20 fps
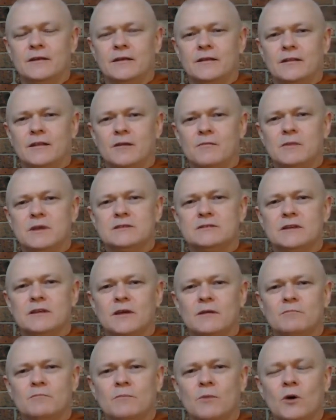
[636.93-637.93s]
That means that
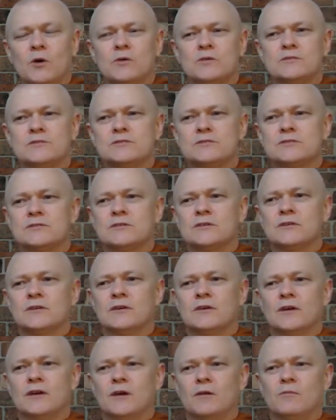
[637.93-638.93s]
at most,
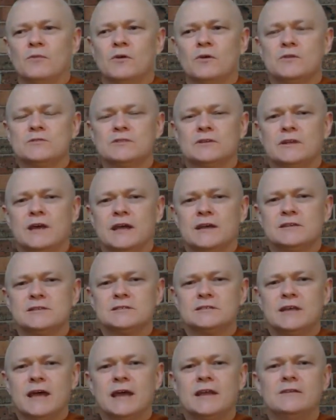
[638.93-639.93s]
a person
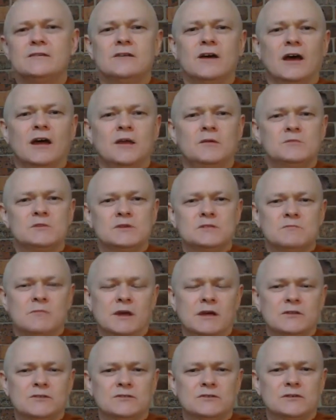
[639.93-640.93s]
has 10 times as
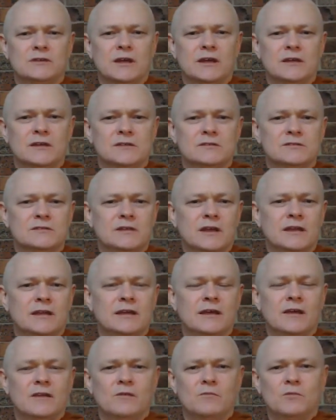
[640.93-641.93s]
much as
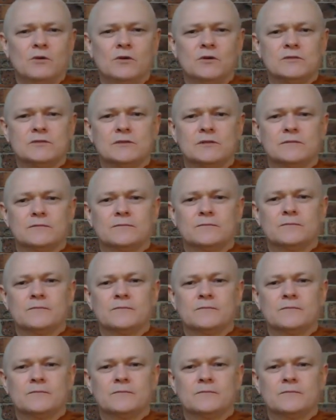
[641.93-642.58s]
any other person.